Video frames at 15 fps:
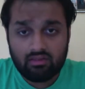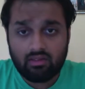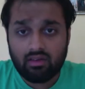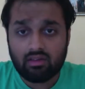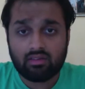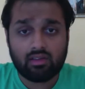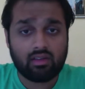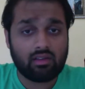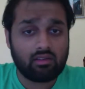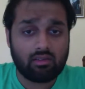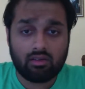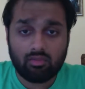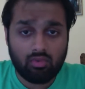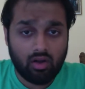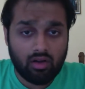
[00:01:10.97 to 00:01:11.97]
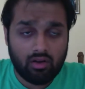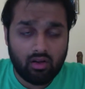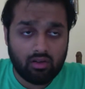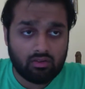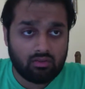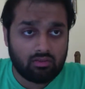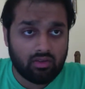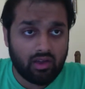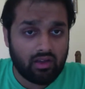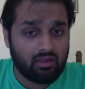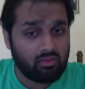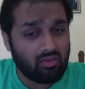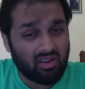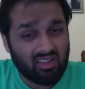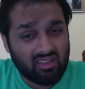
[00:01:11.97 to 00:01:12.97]
They said you don't want it on too tight. You
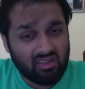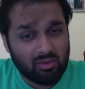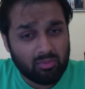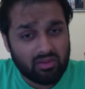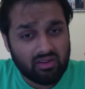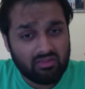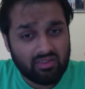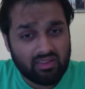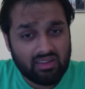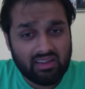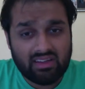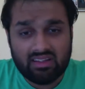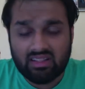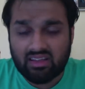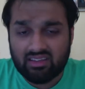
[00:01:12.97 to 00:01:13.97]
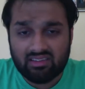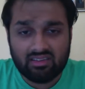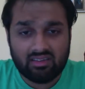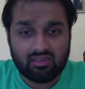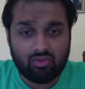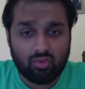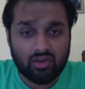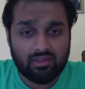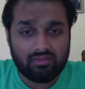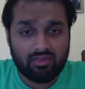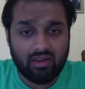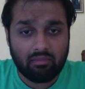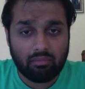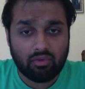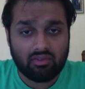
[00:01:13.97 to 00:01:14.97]
want a little bit of a leak, less than
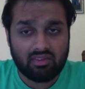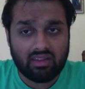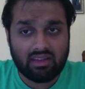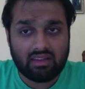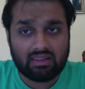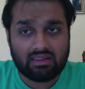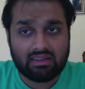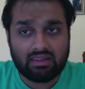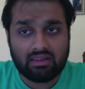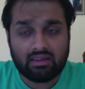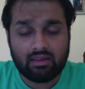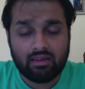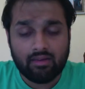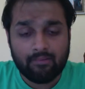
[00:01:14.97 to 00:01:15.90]
25% leak